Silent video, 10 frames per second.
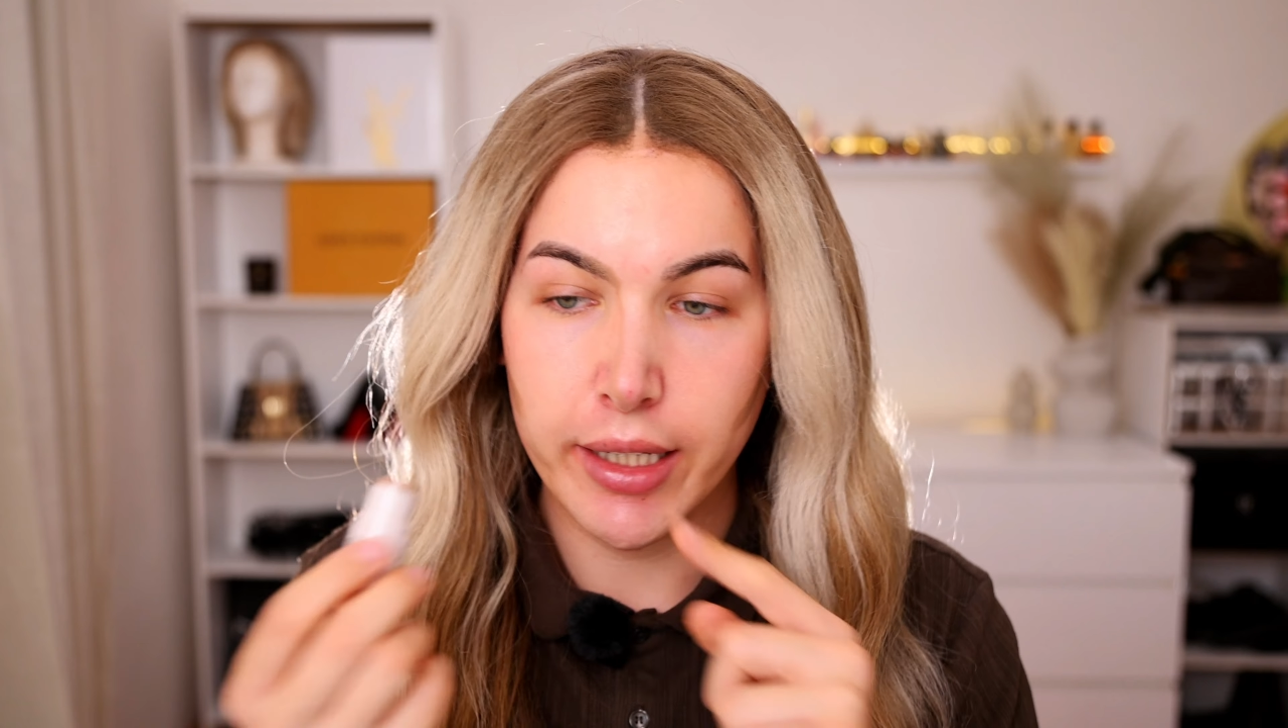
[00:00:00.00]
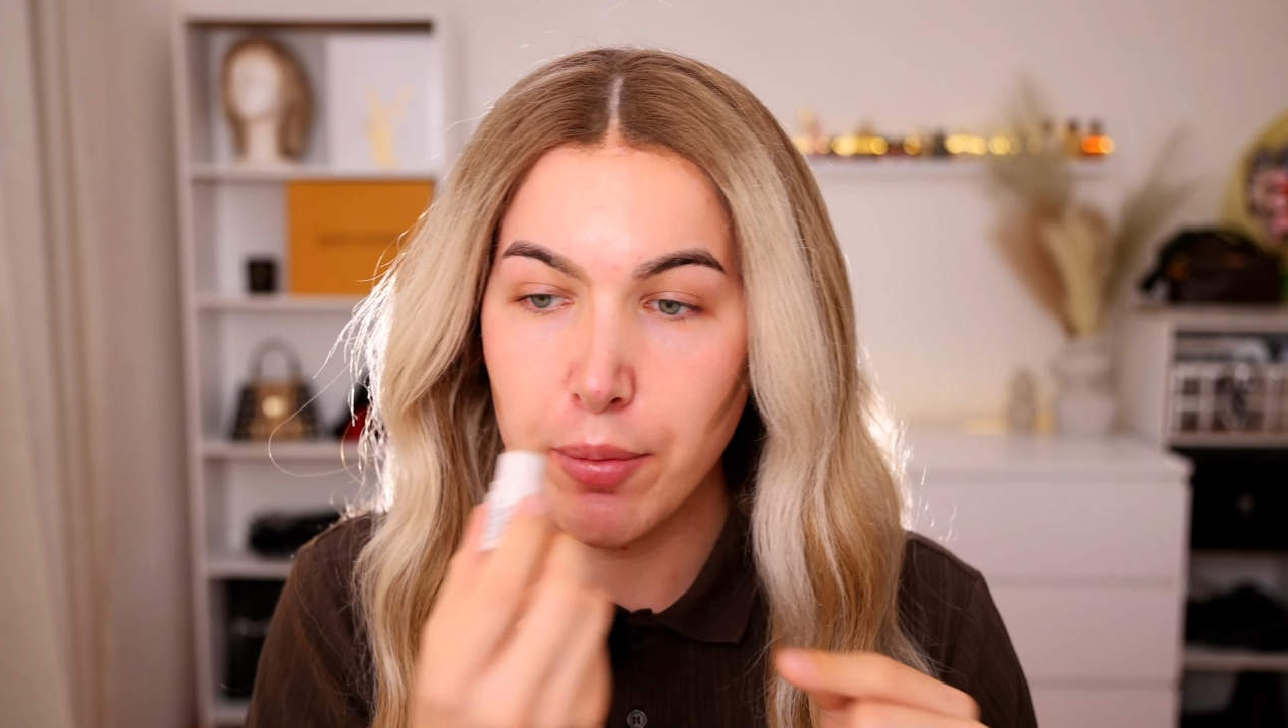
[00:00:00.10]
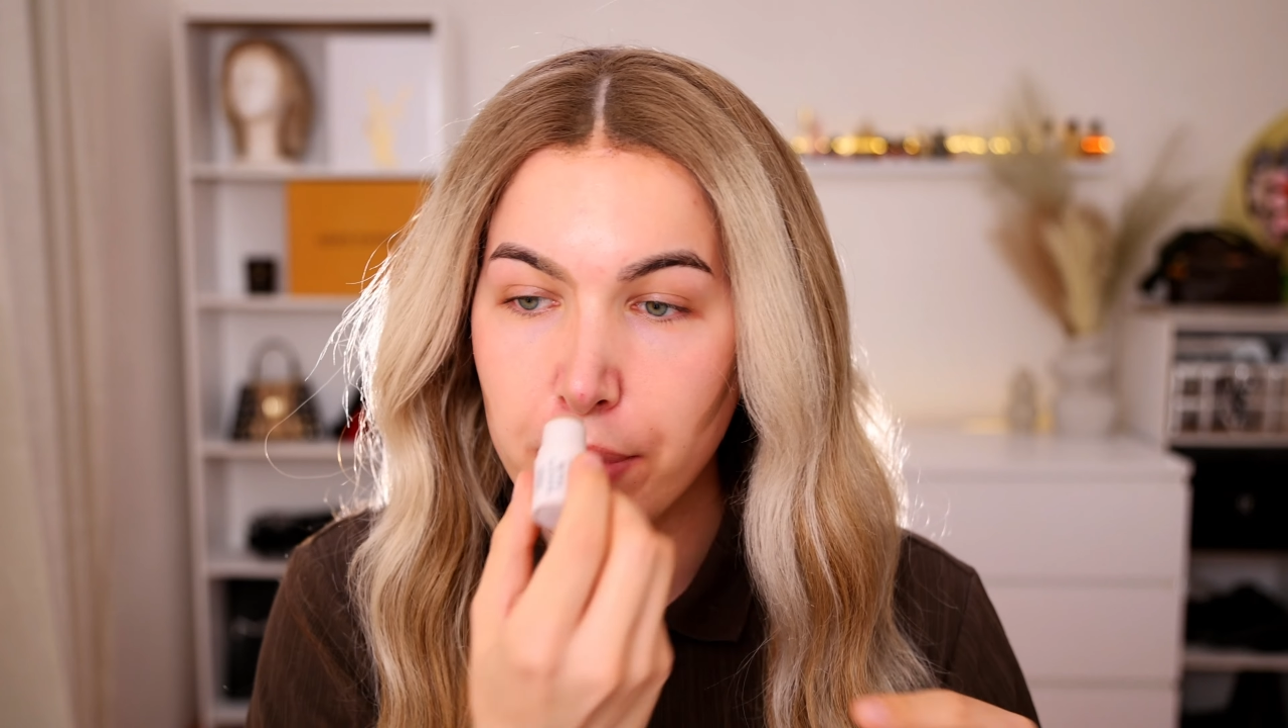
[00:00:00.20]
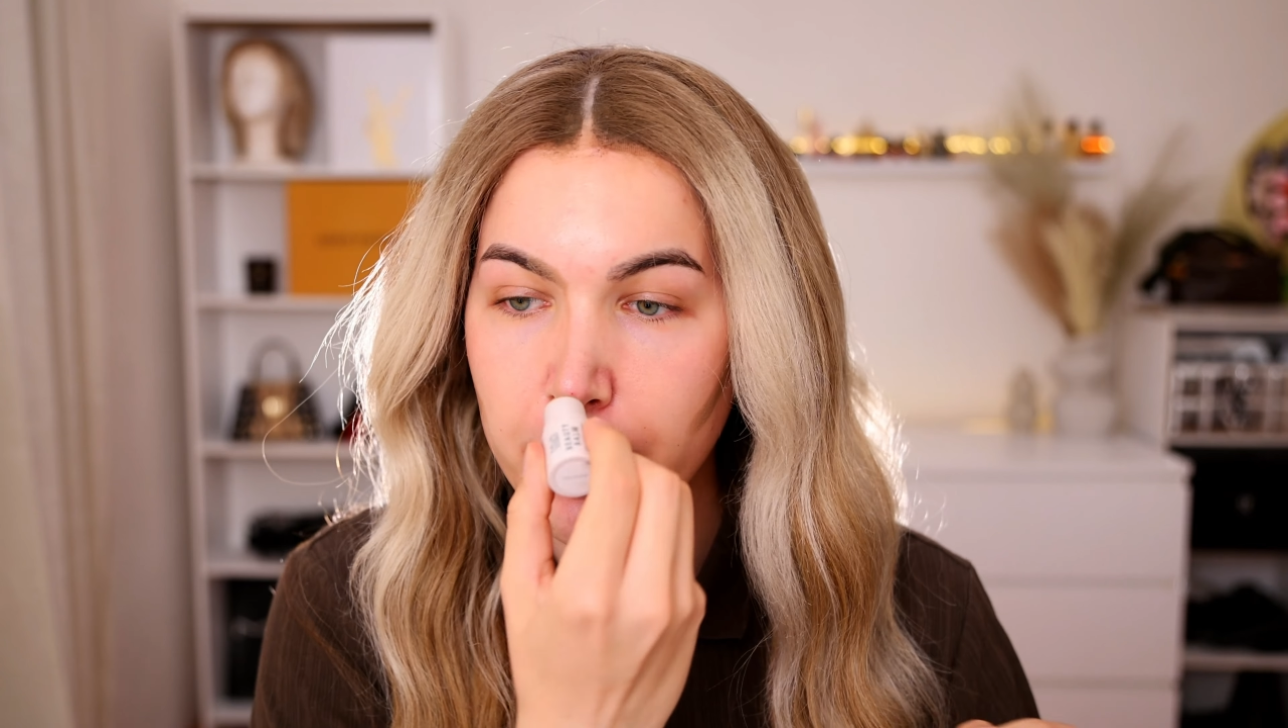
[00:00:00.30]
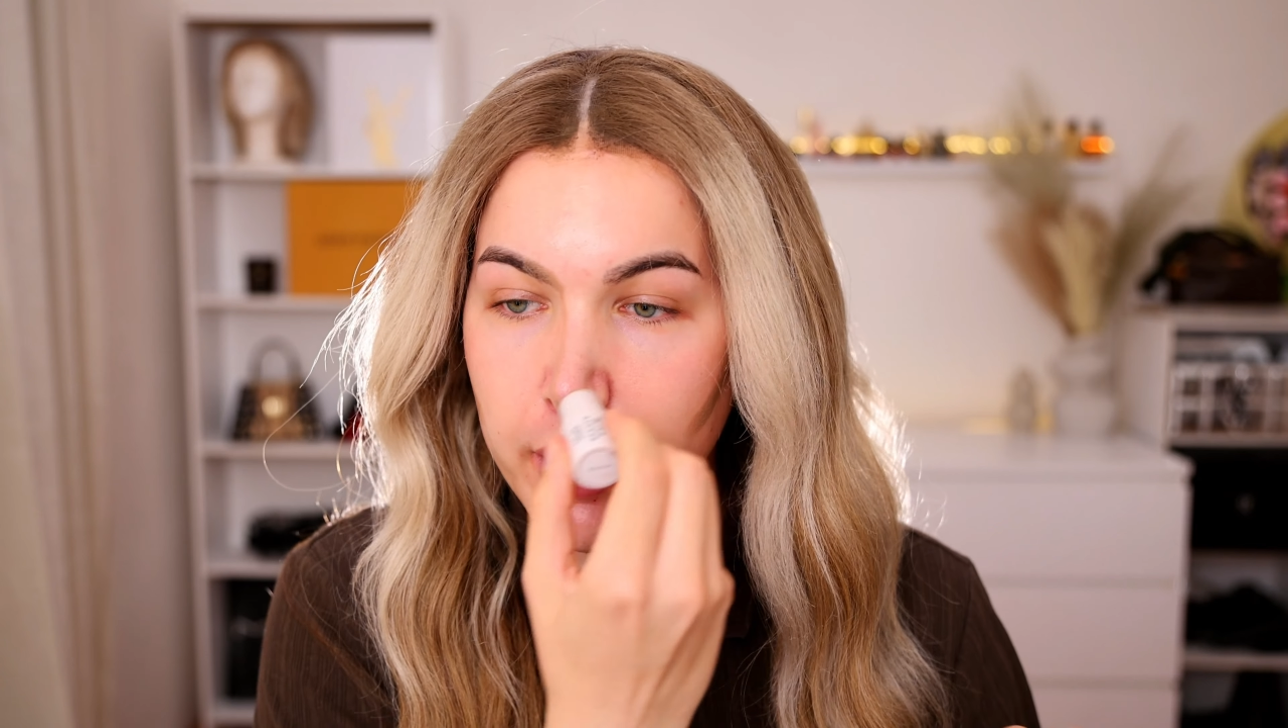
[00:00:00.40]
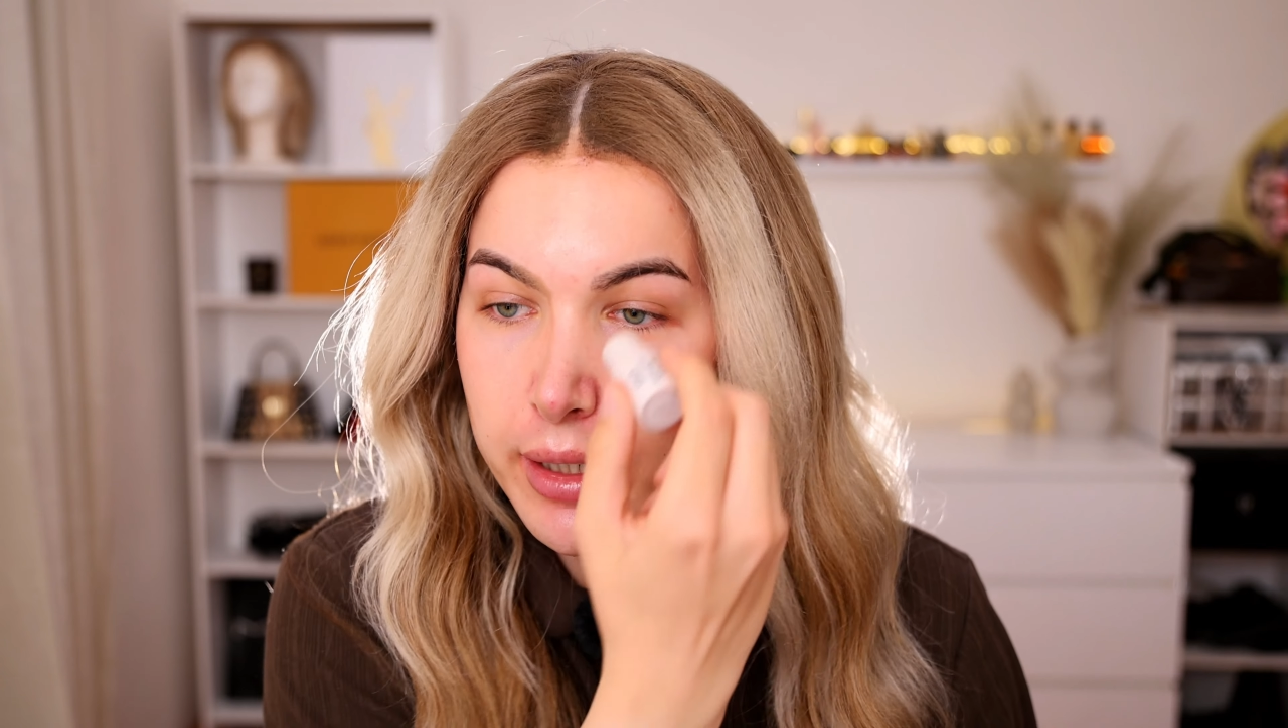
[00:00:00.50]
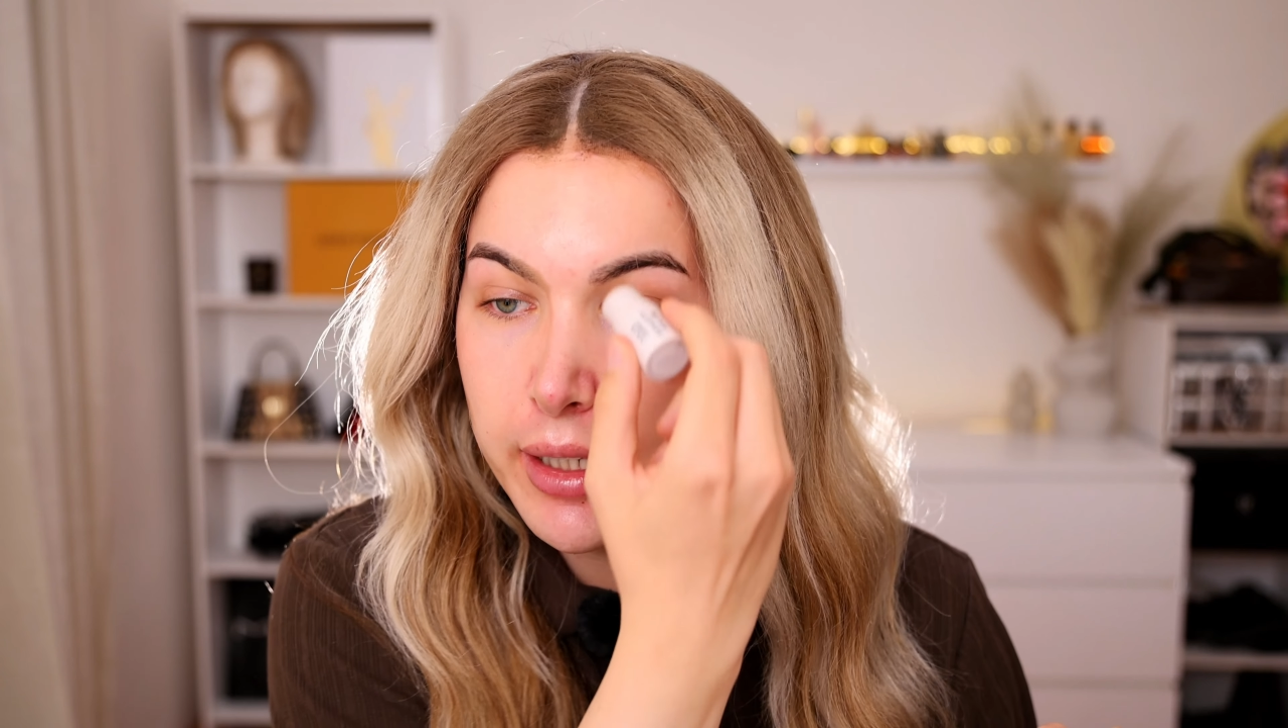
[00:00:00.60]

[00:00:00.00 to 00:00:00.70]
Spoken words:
tip.